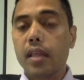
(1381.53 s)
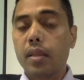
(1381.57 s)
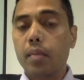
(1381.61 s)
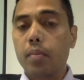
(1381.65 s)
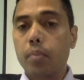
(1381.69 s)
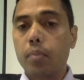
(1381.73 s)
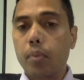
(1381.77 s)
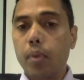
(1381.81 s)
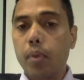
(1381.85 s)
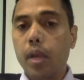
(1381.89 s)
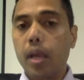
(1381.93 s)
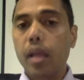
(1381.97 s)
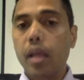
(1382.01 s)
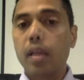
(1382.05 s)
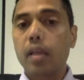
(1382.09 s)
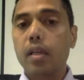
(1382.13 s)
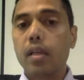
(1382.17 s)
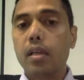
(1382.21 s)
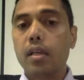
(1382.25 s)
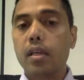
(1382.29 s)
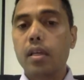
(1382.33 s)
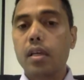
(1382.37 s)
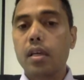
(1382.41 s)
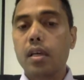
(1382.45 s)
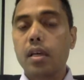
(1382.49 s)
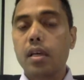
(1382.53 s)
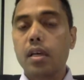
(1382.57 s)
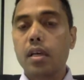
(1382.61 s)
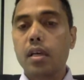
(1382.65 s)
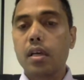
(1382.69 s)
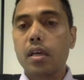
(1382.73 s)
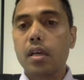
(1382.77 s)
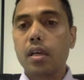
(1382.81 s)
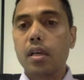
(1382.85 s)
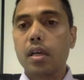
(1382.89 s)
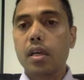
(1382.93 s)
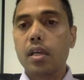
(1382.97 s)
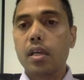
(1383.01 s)
the brain
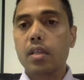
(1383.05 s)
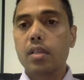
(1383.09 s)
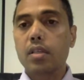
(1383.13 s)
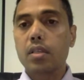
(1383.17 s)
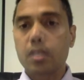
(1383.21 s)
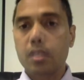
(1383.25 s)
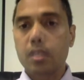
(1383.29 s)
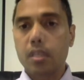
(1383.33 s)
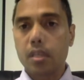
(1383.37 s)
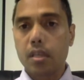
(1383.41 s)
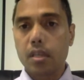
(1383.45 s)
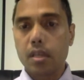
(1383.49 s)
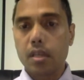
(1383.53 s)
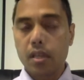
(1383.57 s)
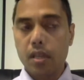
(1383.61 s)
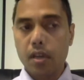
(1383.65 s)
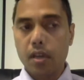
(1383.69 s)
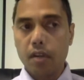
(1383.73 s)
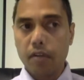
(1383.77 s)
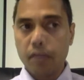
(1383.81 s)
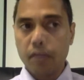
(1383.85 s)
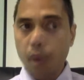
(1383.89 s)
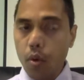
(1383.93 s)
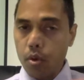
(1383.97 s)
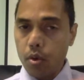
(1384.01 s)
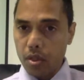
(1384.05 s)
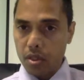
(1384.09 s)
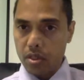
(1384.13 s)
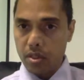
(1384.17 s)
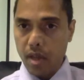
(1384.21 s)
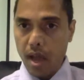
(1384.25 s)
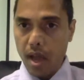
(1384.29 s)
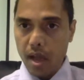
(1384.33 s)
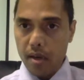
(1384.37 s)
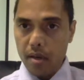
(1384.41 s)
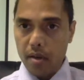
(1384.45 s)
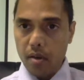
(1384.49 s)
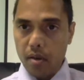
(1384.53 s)
is focused
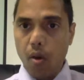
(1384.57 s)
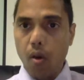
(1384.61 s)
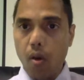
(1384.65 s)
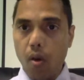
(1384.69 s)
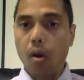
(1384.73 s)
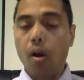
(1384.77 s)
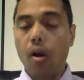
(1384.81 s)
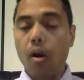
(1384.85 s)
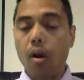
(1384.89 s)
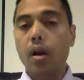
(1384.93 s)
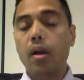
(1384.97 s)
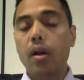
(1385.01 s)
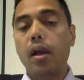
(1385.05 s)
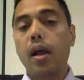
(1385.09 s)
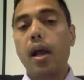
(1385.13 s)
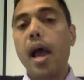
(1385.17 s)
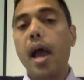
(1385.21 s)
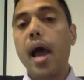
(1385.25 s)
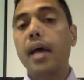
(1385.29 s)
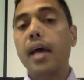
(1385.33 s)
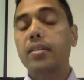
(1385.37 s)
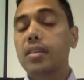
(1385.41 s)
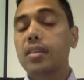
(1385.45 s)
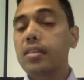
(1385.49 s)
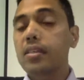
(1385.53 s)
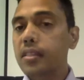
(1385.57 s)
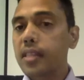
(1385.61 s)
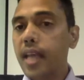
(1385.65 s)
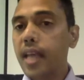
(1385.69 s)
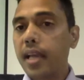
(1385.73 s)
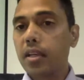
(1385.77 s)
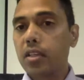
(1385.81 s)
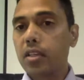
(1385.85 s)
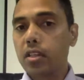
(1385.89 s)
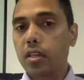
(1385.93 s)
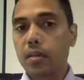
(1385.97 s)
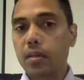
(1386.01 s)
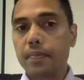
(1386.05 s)
on or has a
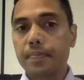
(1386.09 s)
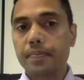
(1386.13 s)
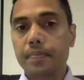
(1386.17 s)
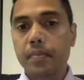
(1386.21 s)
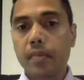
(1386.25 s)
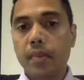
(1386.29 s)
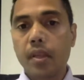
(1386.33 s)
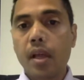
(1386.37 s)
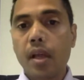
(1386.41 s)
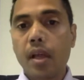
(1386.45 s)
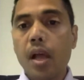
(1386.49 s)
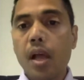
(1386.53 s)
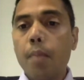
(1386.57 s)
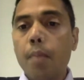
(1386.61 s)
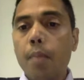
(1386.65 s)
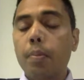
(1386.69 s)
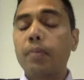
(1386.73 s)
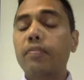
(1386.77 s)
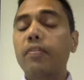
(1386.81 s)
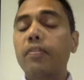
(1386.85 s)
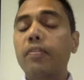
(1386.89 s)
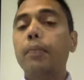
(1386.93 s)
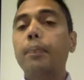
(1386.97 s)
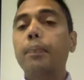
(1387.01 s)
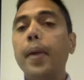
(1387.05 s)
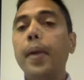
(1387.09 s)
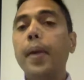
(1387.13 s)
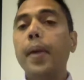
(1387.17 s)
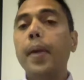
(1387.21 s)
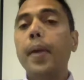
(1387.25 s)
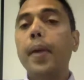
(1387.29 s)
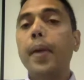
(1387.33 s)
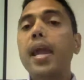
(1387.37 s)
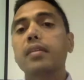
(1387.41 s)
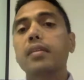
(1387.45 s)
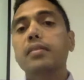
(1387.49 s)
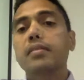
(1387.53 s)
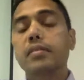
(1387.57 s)
center. But for
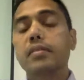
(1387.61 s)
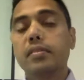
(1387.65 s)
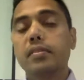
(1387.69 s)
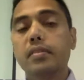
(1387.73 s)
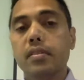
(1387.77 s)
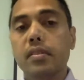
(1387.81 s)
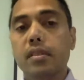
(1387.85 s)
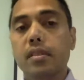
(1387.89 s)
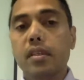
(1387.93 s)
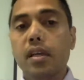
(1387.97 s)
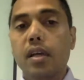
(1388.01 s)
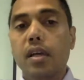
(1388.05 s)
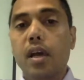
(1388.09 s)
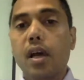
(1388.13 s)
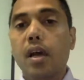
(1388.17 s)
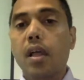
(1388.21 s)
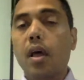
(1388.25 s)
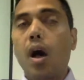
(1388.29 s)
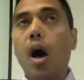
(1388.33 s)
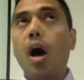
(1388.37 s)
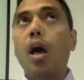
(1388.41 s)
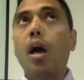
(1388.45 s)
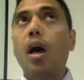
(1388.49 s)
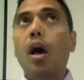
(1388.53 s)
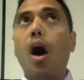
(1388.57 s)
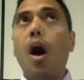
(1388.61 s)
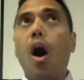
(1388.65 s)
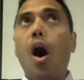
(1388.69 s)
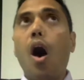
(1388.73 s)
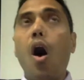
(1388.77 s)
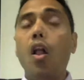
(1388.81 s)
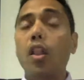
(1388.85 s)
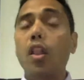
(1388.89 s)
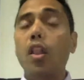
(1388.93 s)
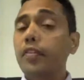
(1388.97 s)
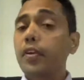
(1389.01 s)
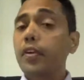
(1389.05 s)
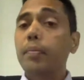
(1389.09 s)
pain,
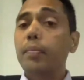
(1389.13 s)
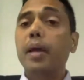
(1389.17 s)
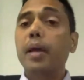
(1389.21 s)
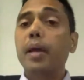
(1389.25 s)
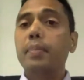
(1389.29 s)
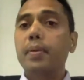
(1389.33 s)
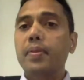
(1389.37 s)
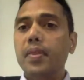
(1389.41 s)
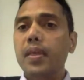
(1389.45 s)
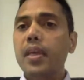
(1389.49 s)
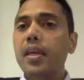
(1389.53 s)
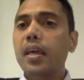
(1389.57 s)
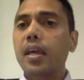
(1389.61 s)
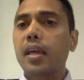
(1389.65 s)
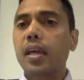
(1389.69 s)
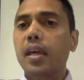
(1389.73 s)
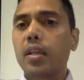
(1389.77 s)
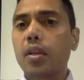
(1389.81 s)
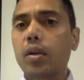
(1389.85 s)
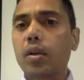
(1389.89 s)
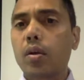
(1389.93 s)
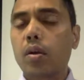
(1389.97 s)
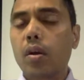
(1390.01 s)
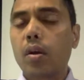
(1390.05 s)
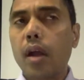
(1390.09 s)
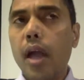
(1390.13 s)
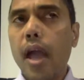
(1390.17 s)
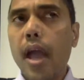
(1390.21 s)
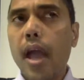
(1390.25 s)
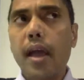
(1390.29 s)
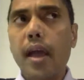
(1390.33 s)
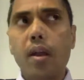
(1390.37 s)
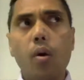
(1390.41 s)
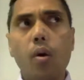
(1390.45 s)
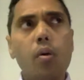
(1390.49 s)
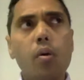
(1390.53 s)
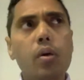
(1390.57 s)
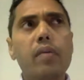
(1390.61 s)
all of you might be thinking in your
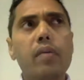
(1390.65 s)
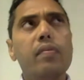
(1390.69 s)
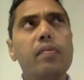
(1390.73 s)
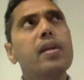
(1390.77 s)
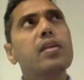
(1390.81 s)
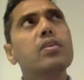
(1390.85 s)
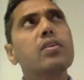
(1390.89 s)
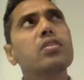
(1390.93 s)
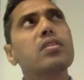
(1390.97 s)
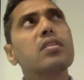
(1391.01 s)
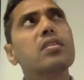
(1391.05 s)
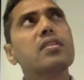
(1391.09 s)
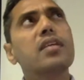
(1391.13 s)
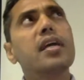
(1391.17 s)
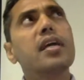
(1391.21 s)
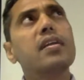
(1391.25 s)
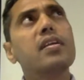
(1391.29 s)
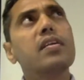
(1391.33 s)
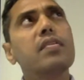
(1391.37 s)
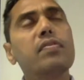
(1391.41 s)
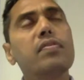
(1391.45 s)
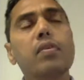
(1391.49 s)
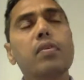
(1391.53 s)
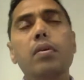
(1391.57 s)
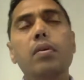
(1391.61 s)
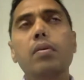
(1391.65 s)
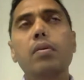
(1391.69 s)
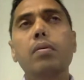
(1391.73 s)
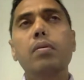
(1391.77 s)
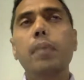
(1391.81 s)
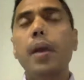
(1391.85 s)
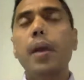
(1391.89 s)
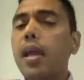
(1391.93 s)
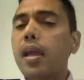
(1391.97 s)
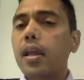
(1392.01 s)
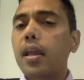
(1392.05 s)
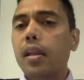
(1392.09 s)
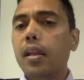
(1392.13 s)
head, okay, where's the center for
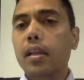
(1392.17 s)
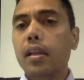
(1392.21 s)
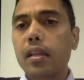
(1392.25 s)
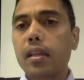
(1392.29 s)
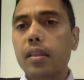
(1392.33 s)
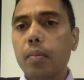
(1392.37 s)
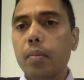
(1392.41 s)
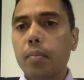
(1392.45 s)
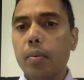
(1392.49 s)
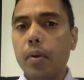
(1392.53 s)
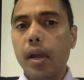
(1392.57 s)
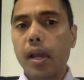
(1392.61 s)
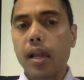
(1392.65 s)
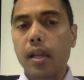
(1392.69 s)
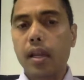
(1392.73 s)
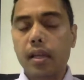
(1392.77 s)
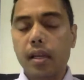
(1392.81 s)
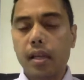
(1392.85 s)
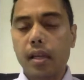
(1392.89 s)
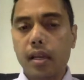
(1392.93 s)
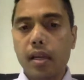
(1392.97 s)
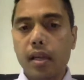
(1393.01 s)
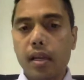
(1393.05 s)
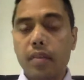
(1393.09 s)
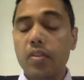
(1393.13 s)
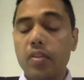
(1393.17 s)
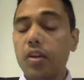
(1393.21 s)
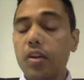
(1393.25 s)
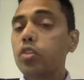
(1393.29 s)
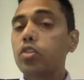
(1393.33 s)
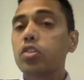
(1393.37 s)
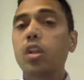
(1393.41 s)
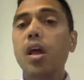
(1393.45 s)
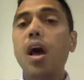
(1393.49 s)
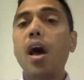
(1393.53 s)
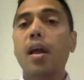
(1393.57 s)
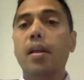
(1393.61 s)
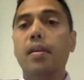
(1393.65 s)
pain in the brain? There's
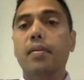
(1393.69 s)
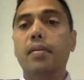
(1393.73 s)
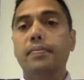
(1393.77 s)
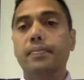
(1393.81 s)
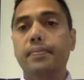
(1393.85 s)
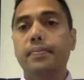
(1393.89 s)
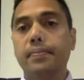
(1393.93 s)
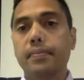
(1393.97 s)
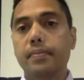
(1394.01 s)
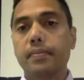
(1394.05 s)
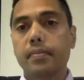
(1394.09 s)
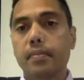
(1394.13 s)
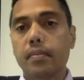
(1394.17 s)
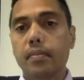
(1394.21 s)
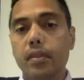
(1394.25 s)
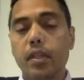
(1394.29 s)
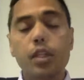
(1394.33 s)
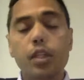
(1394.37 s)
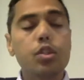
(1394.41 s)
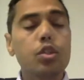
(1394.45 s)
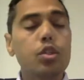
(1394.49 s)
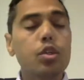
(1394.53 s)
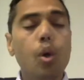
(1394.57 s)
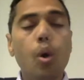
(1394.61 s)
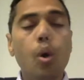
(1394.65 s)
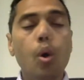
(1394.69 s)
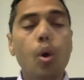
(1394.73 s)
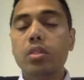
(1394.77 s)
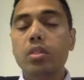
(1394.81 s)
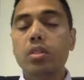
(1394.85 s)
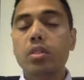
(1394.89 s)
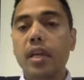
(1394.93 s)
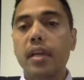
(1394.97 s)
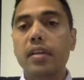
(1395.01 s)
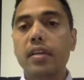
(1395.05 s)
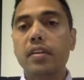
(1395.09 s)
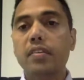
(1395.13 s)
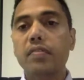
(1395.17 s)
none. There's no
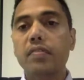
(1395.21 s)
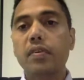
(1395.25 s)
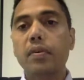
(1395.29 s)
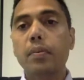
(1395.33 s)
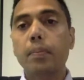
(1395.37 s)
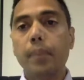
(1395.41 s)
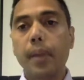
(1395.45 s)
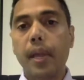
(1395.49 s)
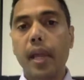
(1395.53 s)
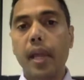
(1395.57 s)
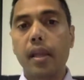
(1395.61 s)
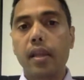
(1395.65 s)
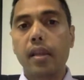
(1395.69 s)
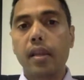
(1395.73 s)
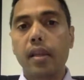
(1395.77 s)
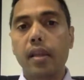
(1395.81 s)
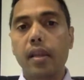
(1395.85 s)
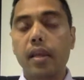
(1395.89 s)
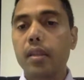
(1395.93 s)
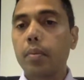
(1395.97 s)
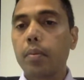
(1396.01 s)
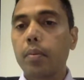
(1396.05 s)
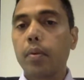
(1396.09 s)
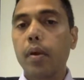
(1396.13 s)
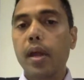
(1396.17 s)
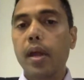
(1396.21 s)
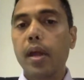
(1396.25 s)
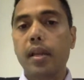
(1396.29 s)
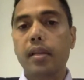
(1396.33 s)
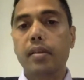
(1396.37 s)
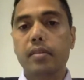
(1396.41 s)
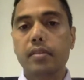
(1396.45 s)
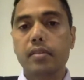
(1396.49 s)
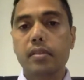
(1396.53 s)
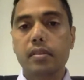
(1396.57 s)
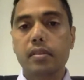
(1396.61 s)
center for pain in the brain.